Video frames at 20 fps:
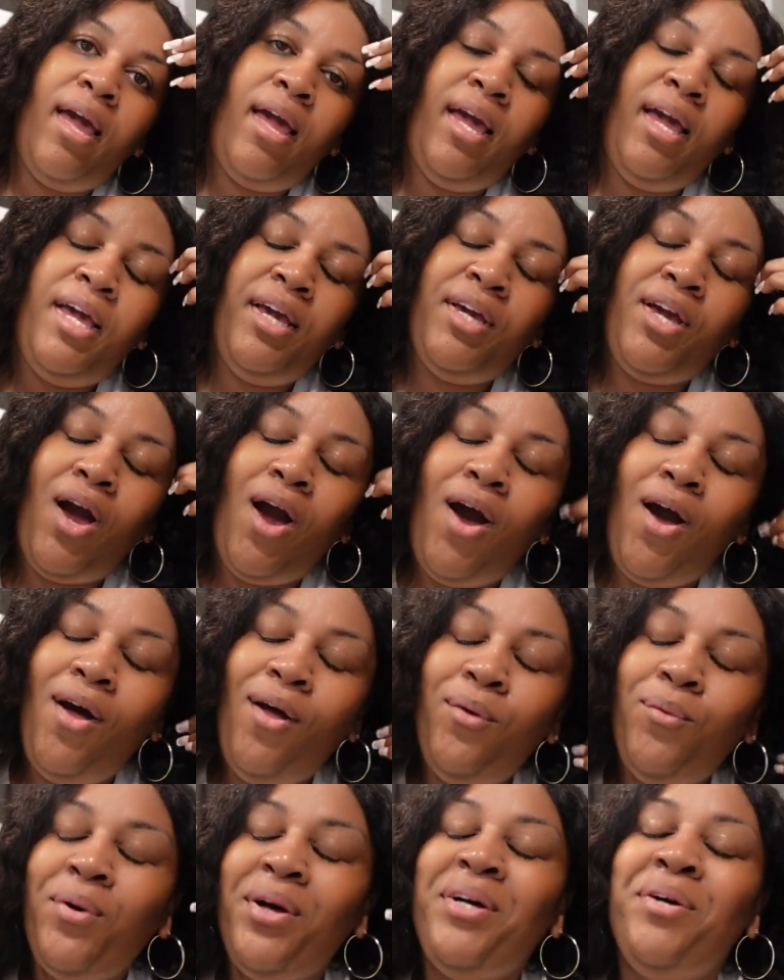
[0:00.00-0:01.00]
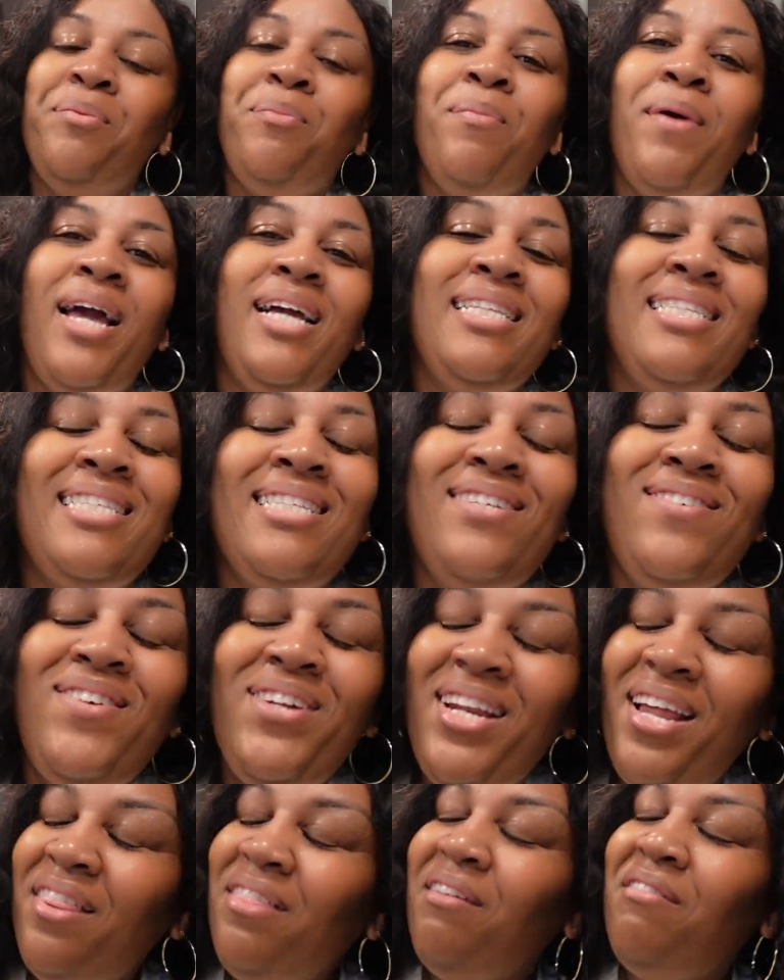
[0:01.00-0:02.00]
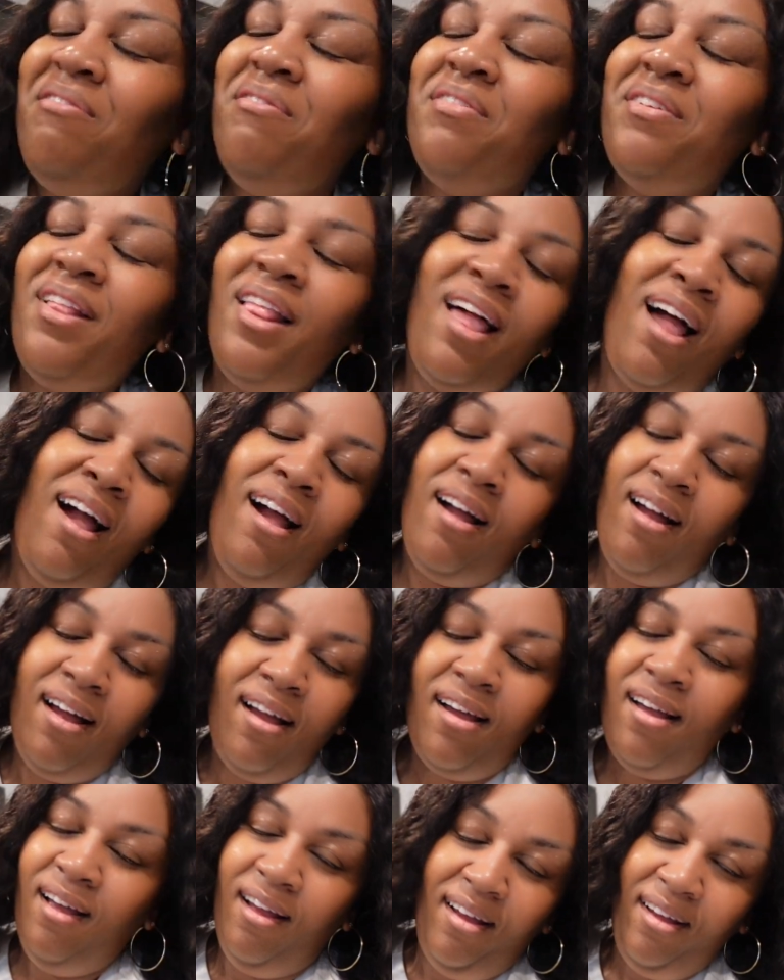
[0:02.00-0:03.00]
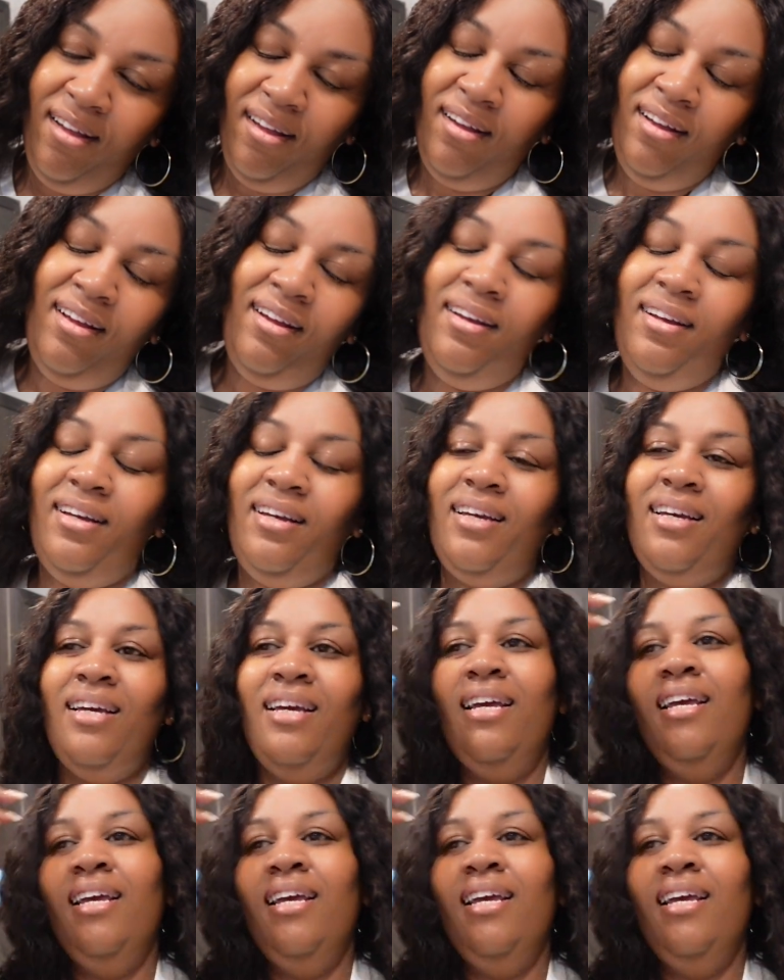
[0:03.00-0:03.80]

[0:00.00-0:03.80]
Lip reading: Hey y'all, welcome back to another vlog.